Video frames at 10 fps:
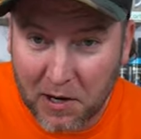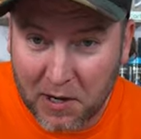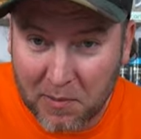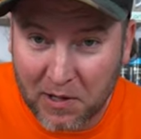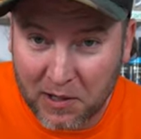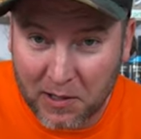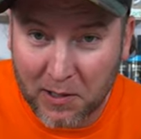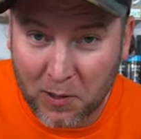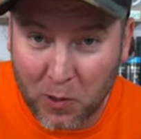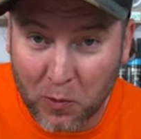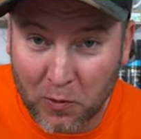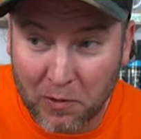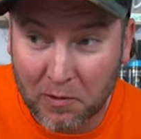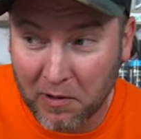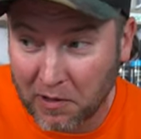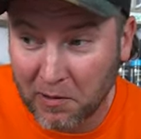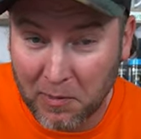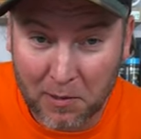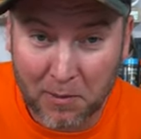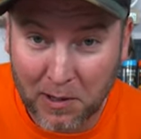might have been a little old. Yeah,
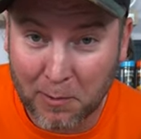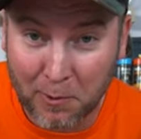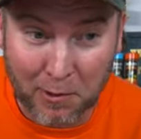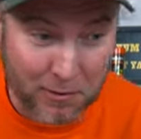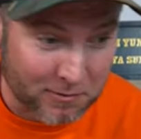maybe they were.